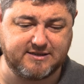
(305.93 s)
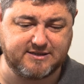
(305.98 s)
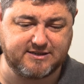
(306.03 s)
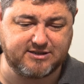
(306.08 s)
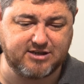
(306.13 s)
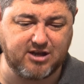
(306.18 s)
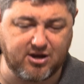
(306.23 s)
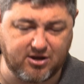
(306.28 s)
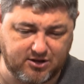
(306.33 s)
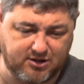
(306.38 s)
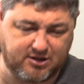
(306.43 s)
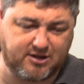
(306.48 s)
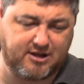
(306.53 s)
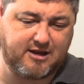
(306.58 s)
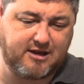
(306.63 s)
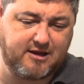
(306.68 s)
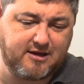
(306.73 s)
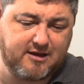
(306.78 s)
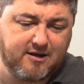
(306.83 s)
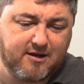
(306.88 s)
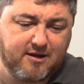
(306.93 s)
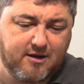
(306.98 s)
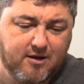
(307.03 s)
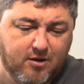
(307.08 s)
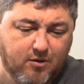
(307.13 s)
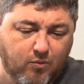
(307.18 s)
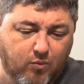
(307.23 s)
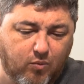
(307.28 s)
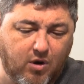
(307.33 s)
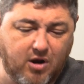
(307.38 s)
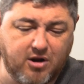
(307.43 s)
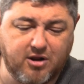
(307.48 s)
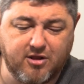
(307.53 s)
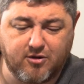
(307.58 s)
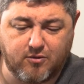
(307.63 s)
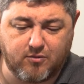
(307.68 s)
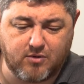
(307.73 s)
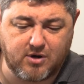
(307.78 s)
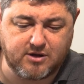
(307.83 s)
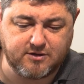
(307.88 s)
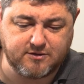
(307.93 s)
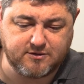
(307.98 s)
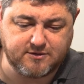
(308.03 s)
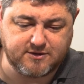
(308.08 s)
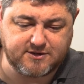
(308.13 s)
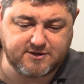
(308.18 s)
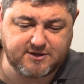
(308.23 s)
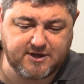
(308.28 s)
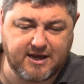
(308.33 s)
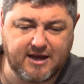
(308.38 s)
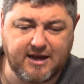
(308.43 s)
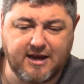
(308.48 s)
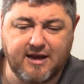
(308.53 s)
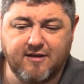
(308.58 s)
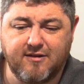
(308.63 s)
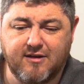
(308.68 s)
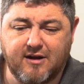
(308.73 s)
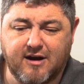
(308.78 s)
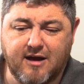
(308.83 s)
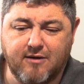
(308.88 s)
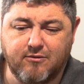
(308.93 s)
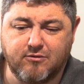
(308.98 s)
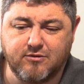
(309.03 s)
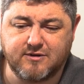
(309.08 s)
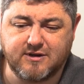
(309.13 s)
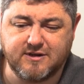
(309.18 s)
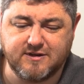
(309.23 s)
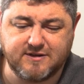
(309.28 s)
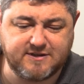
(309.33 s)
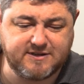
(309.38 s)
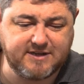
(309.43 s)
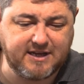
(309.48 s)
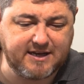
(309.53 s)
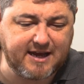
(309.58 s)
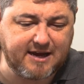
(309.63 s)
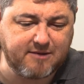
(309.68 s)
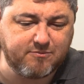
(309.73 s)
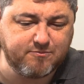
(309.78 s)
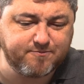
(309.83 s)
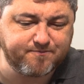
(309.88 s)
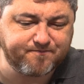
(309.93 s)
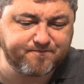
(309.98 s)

certainly one of the ones that I would consider.